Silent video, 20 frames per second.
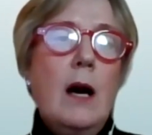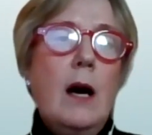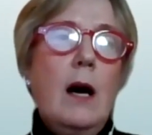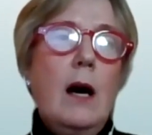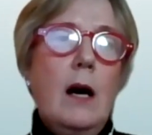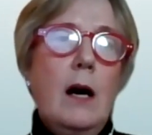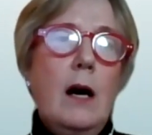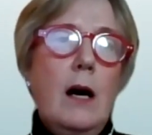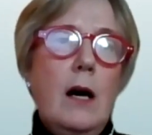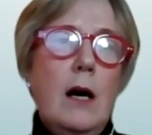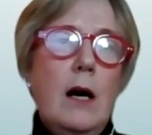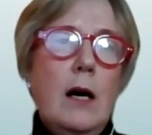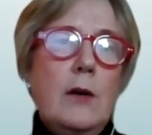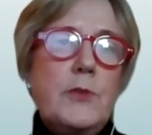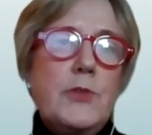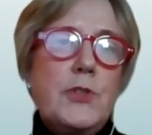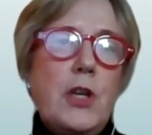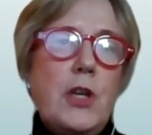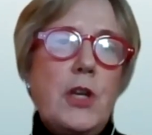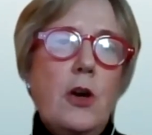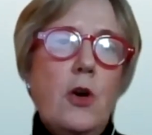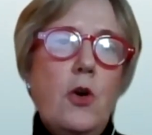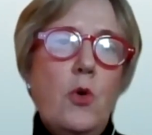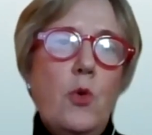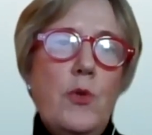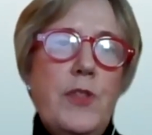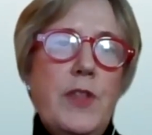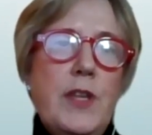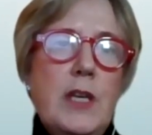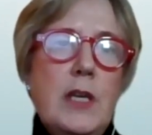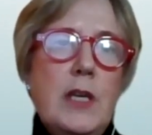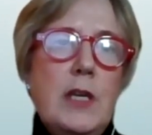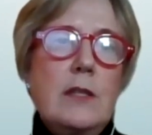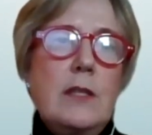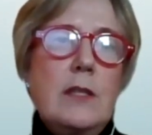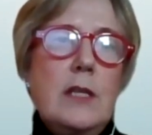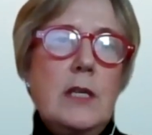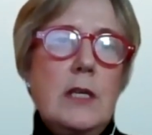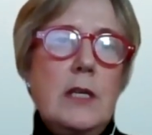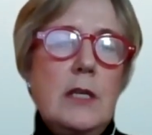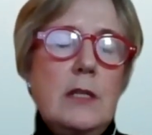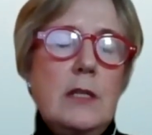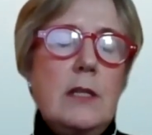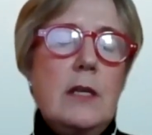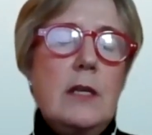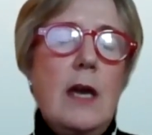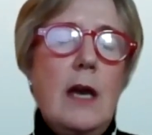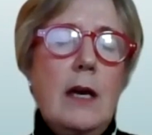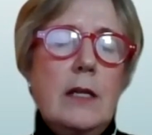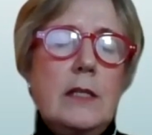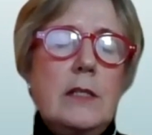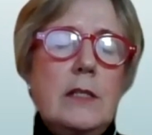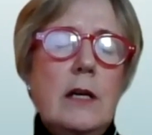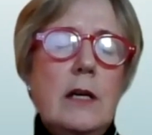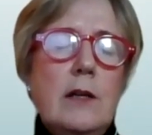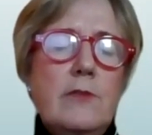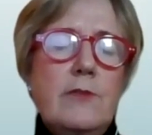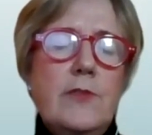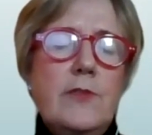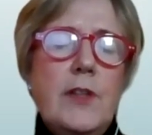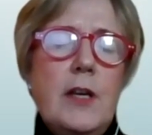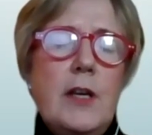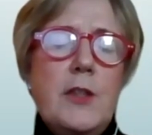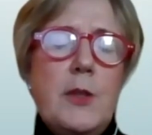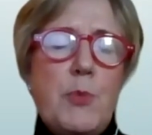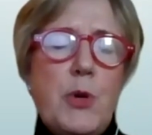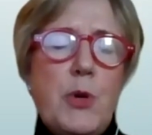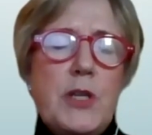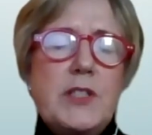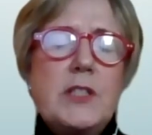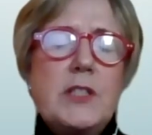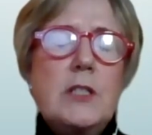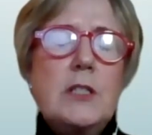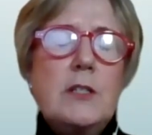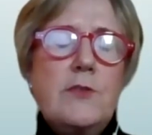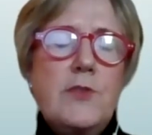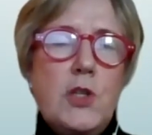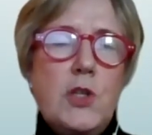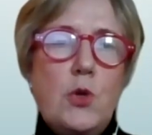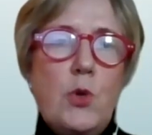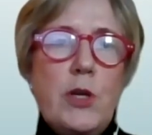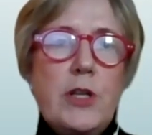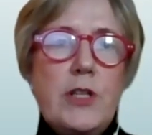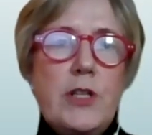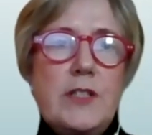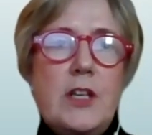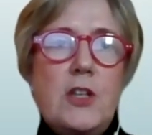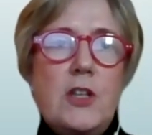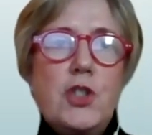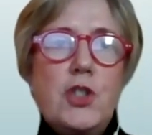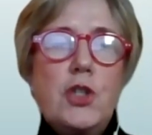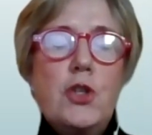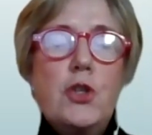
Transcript: So the head of the president of the organization,